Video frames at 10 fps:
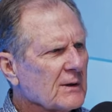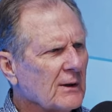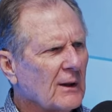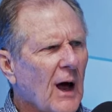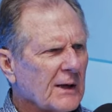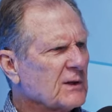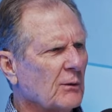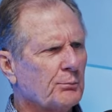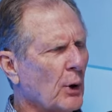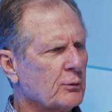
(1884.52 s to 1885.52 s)
lots
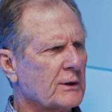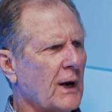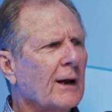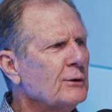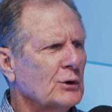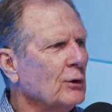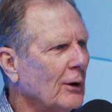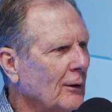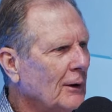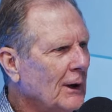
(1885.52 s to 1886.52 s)
of
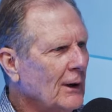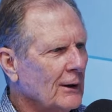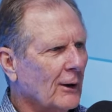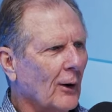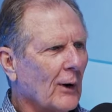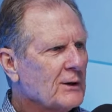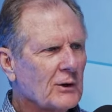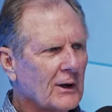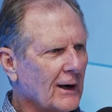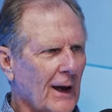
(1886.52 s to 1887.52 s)
potential. You know, I
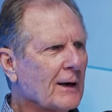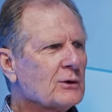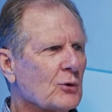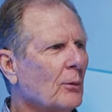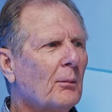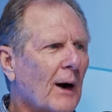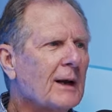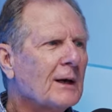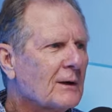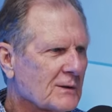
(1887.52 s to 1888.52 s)
should get extra
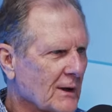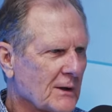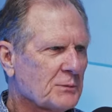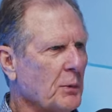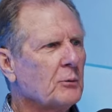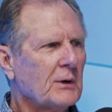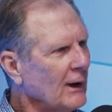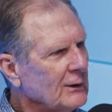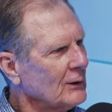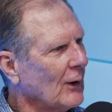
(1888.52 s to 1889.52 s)
money because of this
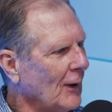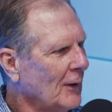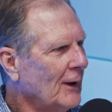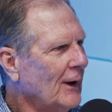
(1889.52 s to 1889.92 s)
potential.